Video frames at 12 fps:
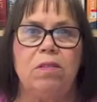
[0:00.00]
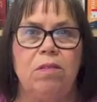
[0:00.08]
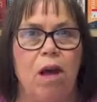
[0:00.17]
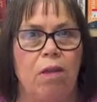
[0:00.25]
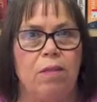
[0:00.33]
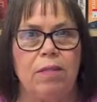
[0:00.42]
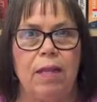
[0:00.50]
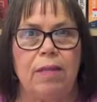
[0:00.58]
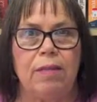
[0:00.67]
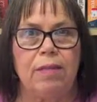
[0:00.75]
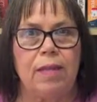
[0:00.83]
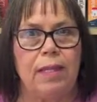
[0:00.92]

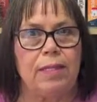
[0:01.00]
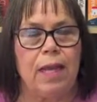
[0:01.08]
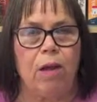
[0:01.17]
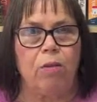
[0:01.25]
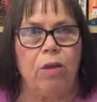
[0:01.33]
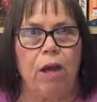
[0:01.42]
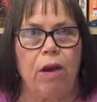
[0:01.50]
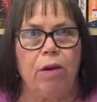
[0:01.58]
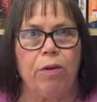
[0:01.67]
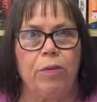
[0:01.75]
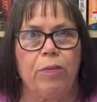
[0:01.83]
nonsense that's out there.